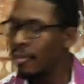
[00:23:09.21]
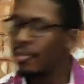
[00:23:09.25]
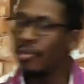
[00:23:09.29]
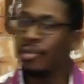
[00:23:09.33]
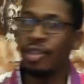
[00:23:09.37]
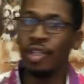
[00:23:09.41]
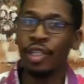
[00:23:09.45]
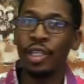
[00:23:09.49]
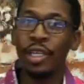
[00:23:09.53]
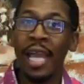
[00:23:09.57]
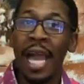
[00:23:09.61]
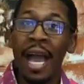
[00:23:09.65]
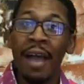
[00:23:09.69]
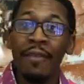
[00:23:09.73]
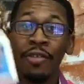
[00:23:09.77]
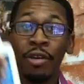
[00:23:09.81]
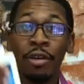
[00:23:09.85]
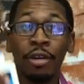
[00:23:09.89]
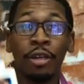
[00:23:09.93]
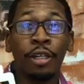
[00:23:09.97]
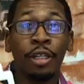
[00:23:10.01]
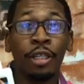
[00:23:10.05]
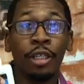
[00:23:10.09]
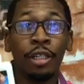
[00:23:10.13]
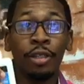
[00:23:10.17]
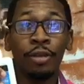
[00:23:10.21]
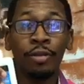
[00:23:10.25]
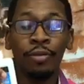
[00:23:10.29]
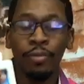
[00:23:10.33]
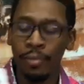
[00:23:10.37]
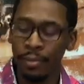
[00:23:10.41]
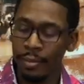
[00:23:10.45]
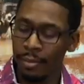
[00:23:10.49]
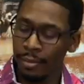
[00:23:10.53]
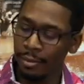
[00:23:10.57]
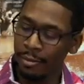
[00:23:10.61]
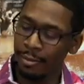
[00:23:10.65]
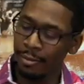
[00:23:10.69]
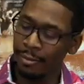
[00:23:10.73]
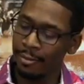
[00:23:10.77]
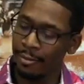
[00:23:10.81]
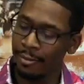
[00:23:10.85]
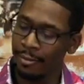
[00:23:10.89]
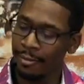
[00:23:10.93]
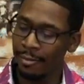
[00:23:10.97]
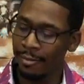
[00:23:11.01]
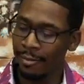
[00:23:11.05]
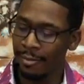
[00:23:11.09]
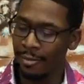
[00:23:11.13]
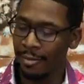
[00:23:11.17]
Do you have your glue?
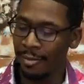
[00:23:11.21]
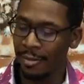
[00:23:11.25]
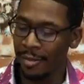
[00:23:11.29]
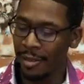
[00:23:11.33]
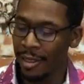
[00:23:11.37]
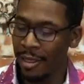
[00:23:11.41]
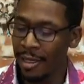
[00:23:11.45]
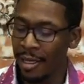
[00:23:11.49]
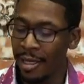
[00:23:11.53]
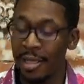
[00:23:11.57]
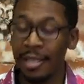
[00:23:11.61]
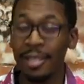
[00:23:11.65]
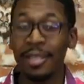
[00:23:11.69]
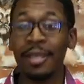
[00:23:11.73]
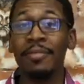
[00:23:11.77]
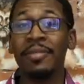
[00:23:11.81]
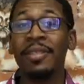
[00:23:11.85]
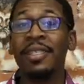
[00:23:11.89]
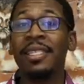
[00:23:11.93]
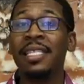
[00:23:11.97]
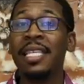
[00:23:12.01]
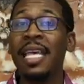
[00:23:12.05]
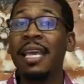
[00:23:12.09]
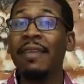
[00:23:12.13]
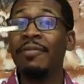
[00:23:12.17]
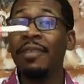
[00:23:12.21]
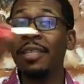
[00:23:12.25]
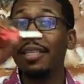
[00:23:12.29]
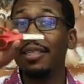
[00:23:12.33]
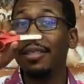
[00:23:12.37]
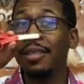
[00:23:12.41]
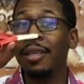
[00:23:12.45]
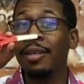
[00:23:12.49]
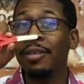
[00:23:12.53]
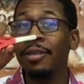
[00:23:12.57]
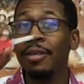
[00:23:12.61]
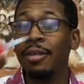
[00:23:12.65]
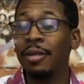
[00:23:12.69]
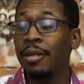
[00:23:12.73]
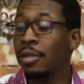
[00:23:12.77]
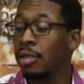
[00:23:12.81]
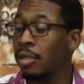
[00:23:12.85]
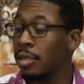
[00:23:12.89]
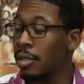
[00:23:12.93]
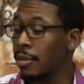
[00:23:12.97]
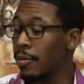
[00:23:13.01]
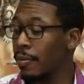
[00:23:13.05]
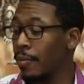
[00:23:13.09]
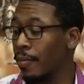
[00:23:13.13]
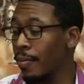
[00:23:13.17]
Some safety
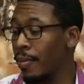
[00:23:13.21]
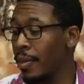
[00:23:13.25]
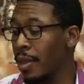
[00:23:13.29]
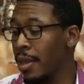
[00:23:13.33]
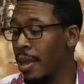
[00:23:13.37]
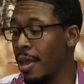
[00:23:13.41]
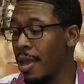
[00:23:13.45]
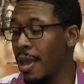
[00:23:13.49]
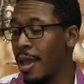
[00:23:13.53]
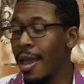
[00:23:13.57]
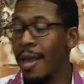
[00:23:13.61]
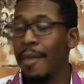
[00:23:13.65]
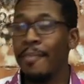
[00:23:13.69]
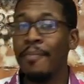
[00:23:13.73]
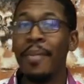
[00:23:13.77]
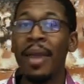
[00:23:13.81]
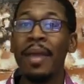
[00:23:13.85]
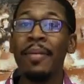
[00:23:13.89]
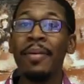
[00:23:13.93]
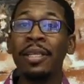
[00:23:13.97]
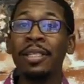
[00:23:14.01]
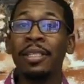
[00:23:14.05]
scissors? Maybe